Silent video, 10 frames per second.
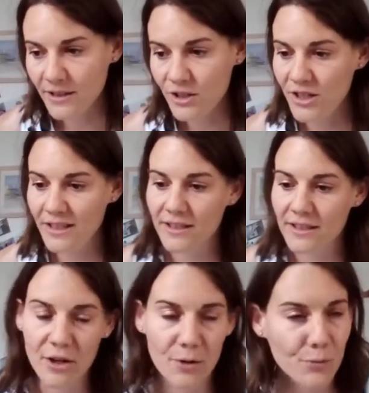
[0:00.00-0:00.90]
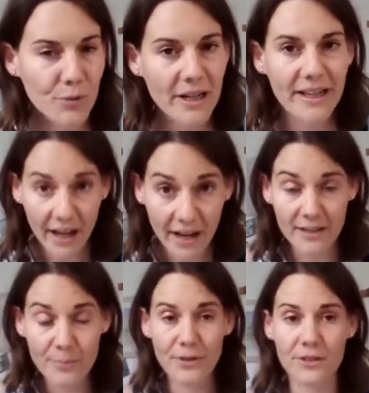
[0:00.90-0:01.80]
She's a really
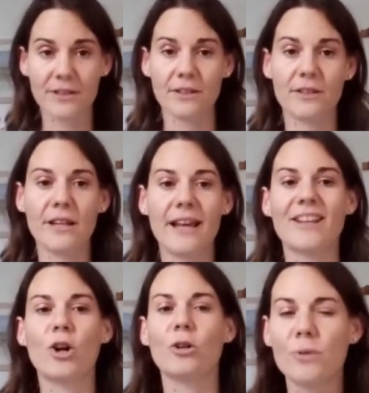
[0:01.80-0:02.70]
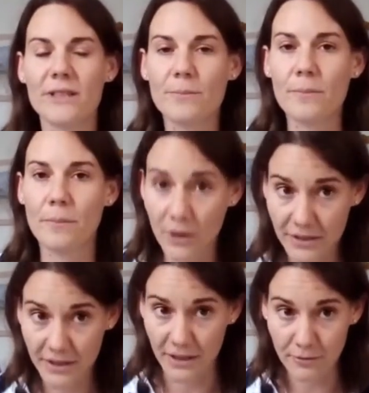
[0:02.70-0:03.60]
kind person and always
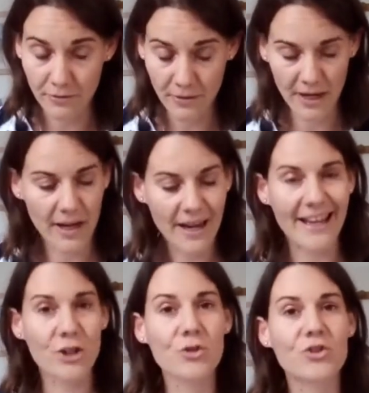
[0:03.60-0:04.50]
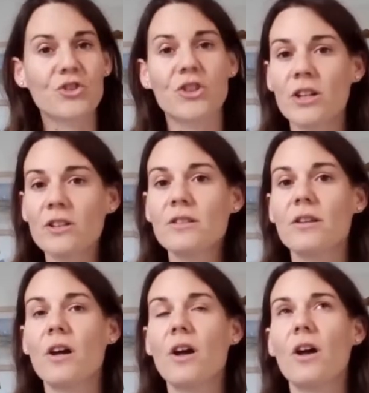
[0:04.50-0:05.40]
positive, and who's not
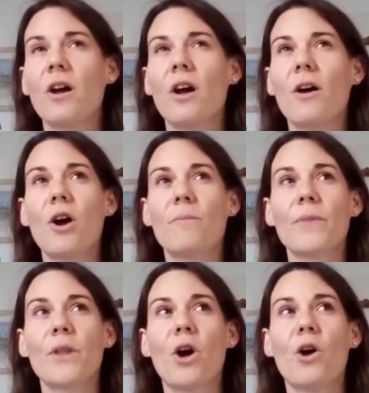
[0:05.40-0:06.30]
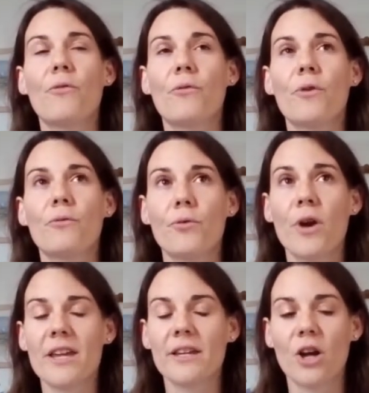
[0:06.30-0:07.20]

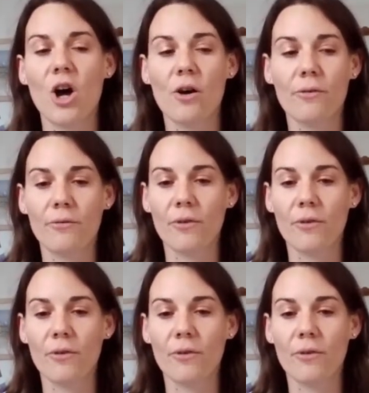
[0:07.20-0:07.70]
afraid of